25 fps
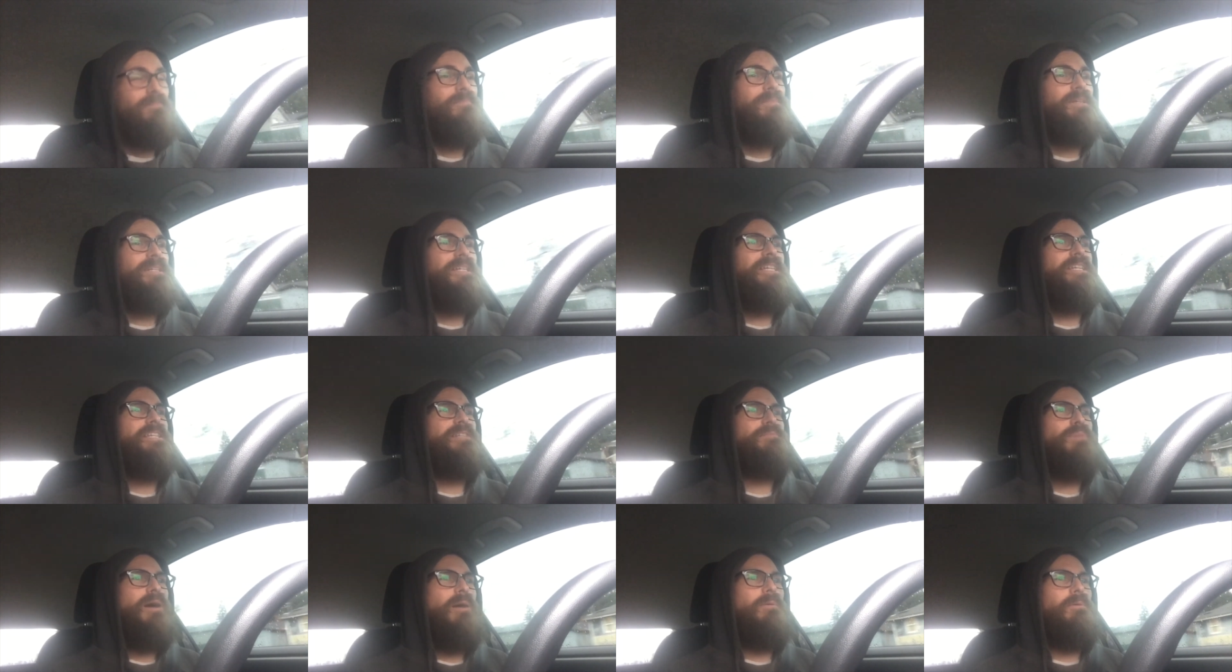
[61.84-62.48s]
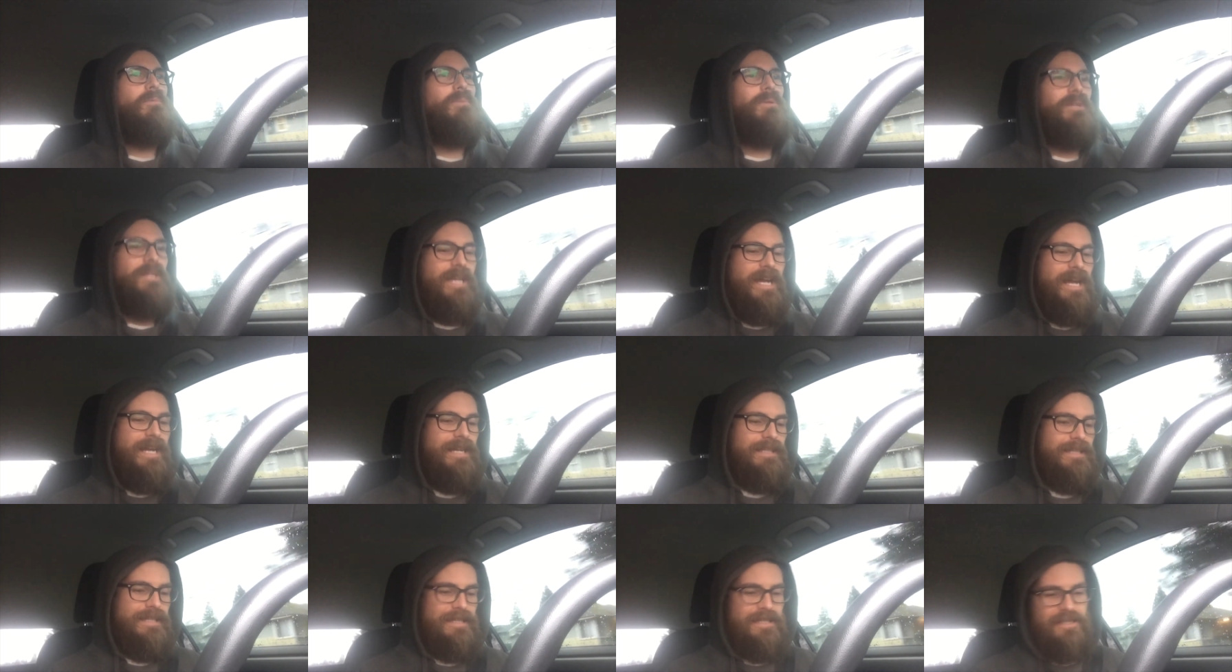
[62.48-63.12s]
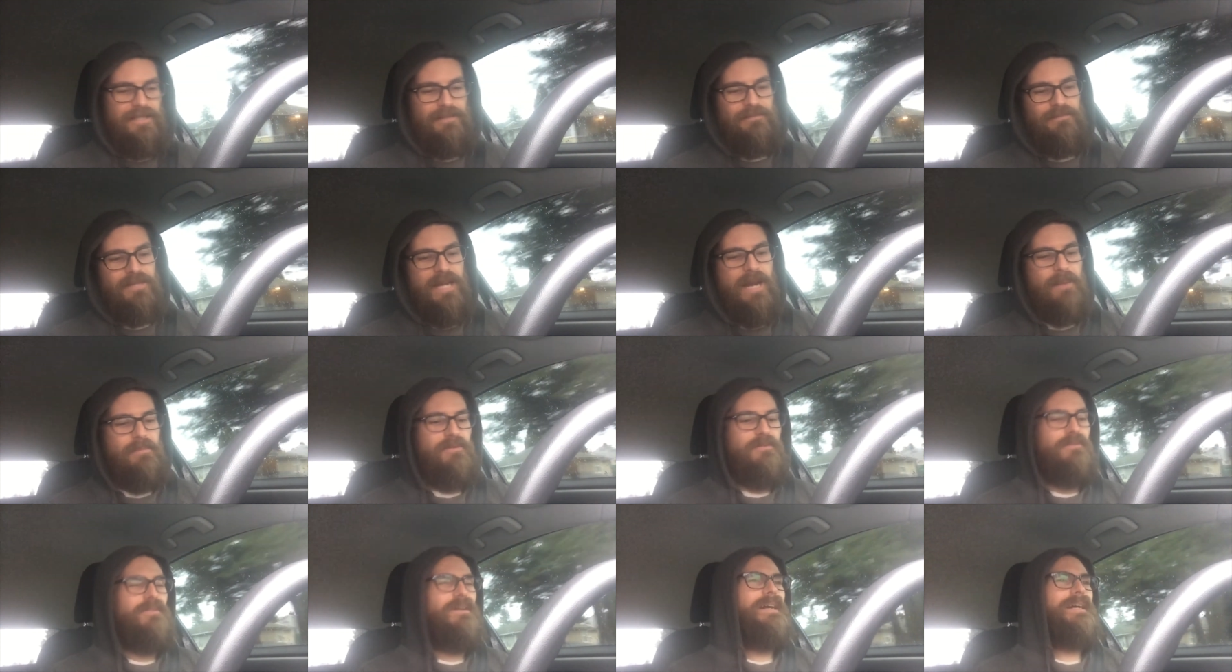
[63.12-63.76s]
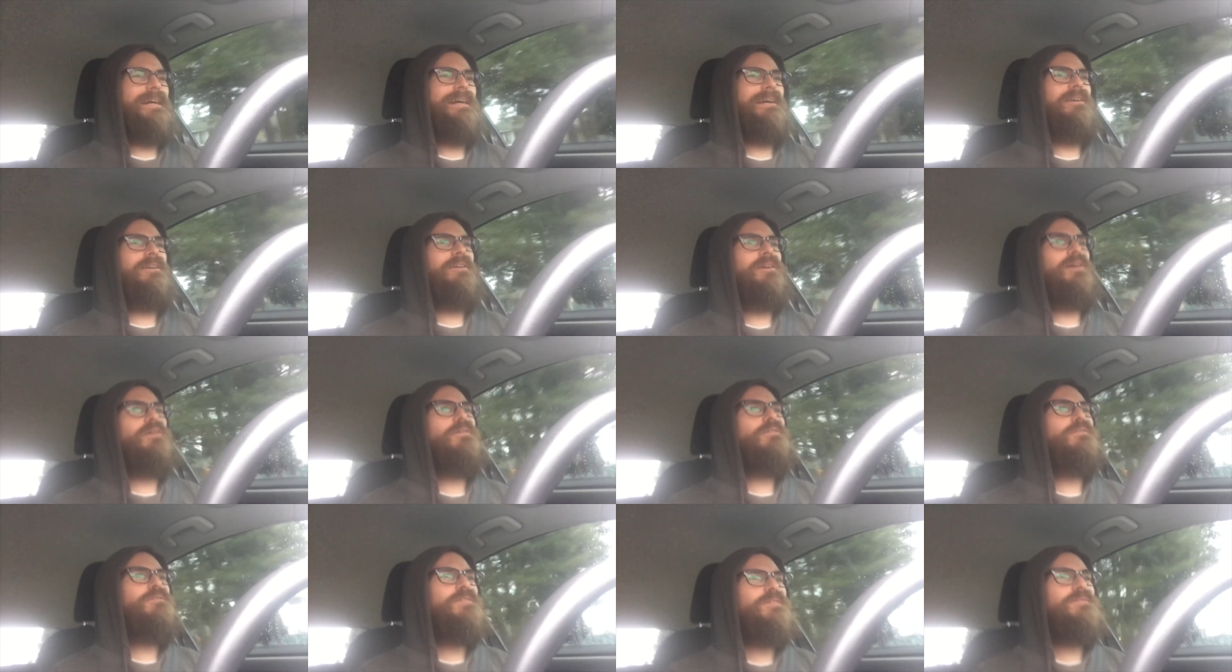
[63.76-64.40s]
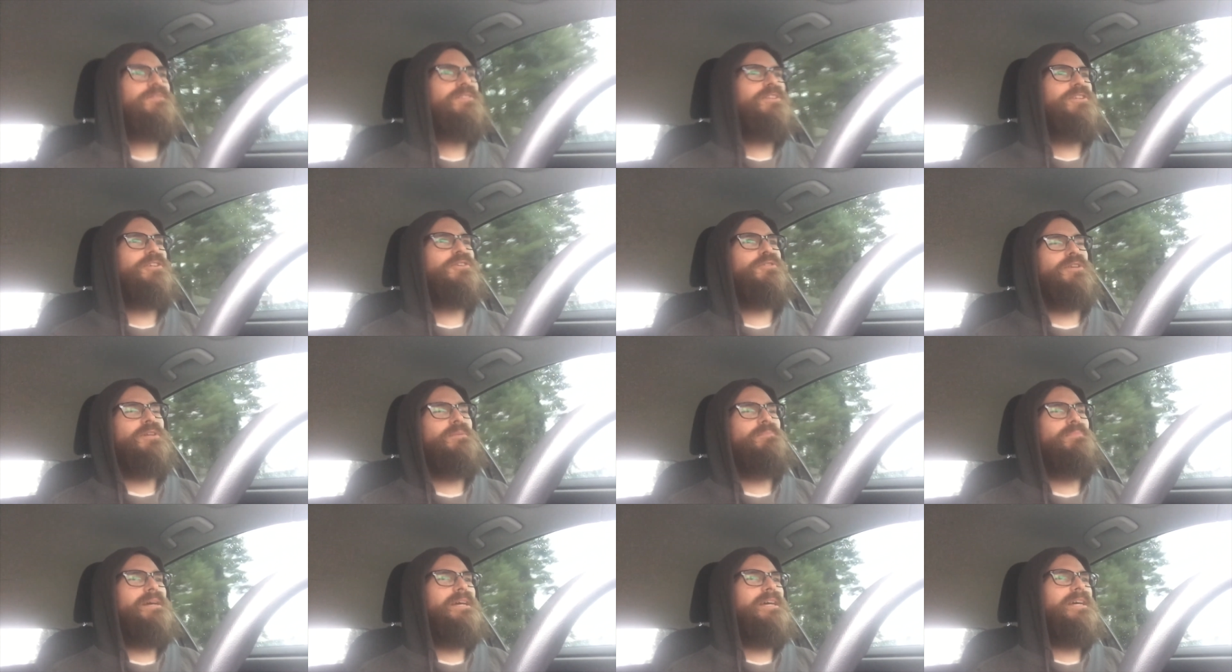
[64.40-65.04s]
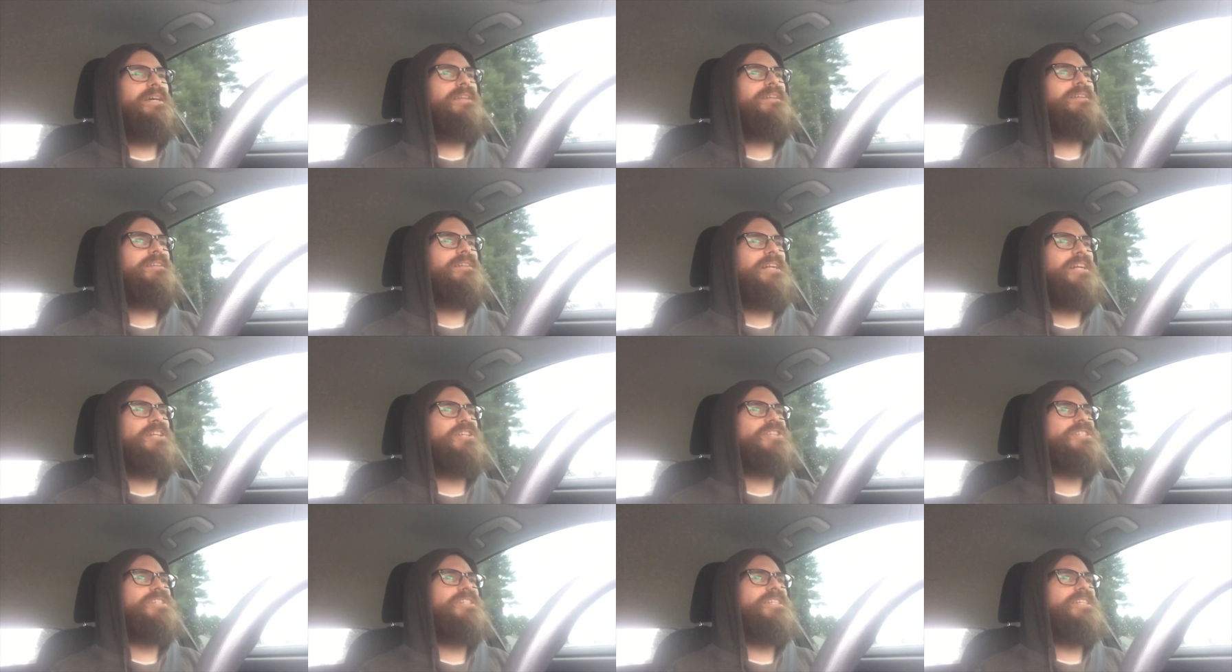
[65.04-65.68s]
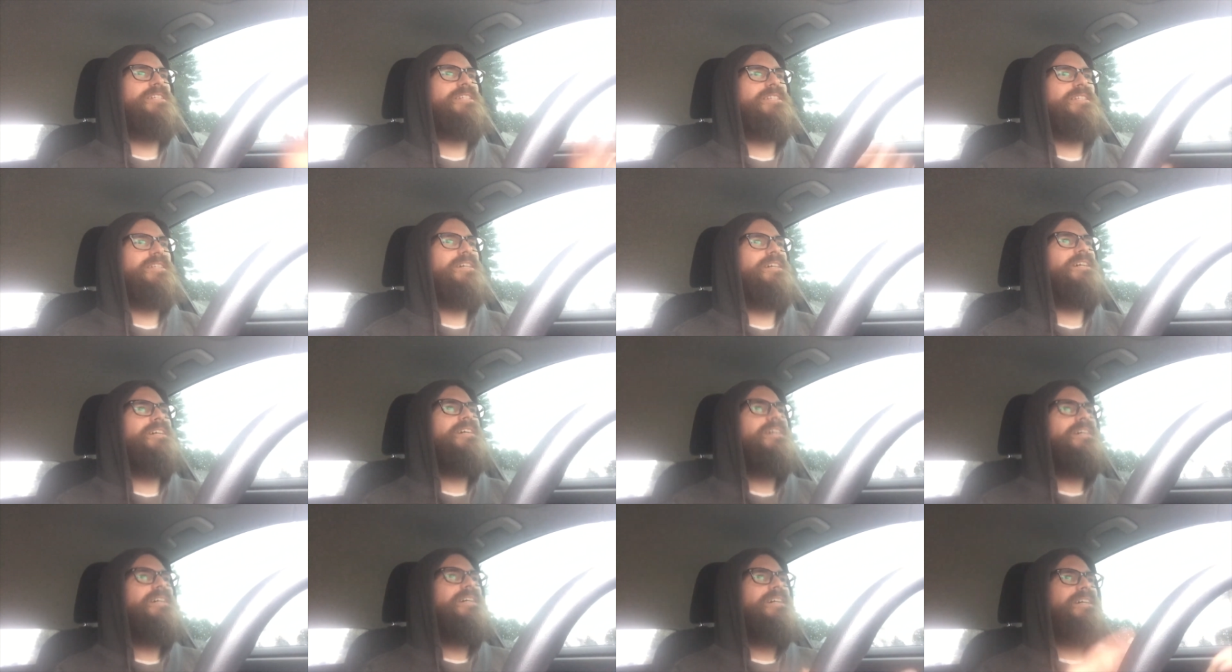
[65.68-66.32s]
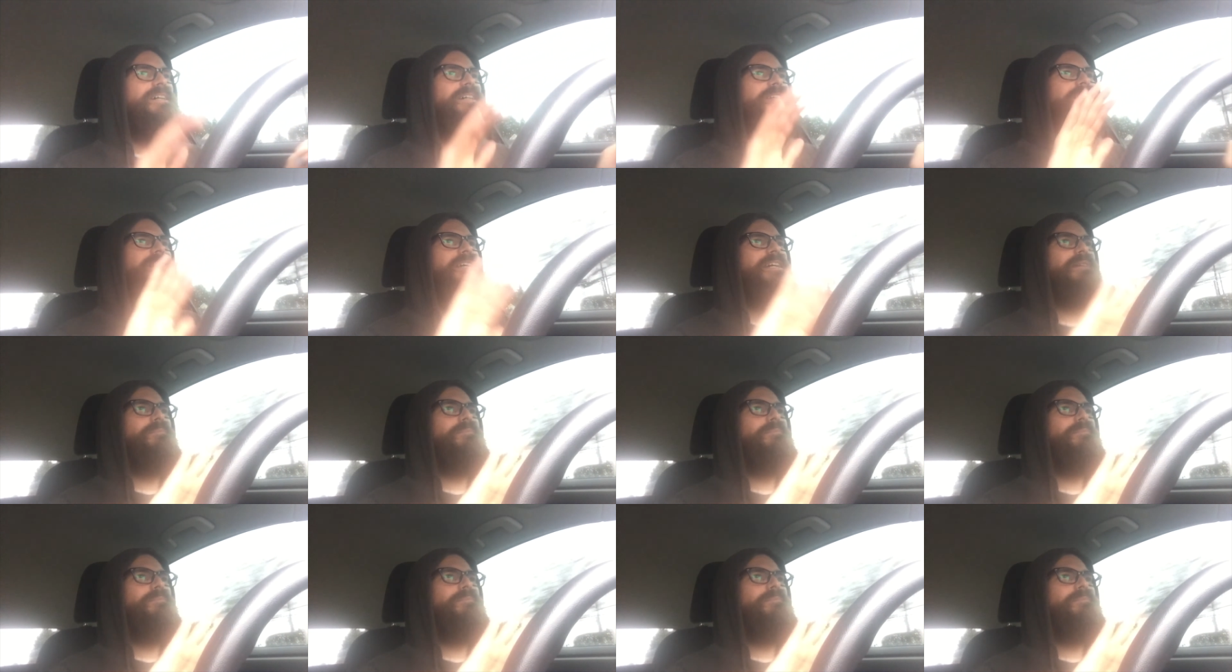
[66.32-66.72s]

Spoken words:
My knee's probably at like some type of, like, I don't know, 50-degree bend, and I just need to take